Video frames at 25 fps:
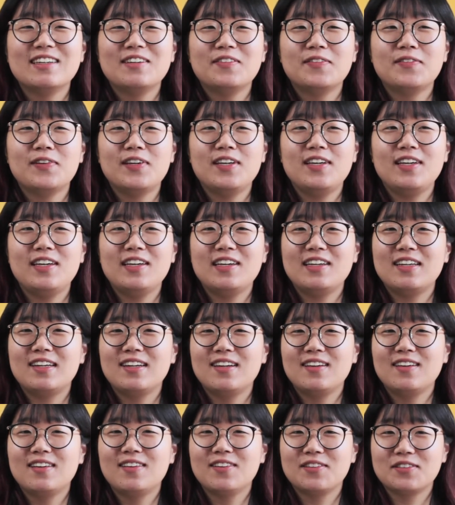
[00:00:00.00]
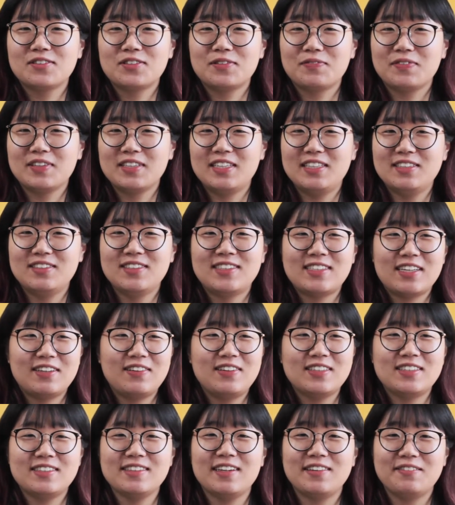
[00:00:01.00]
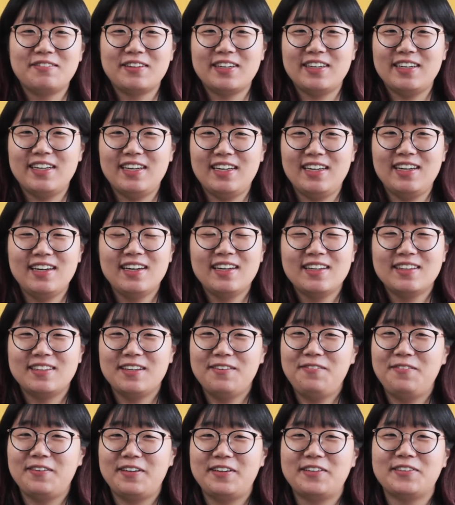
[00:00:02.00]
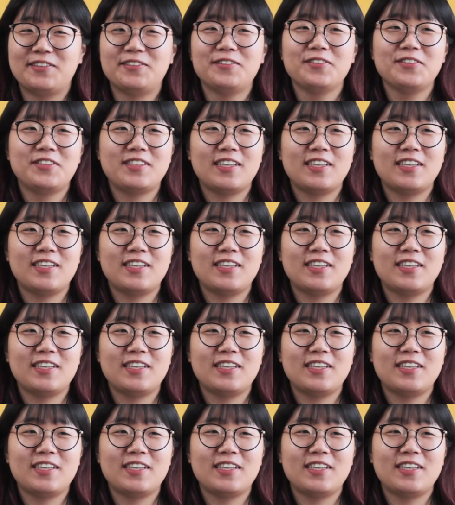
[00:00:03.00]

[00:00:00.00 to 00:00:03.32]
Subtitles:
We eat lots of onions, though it's not really difficult.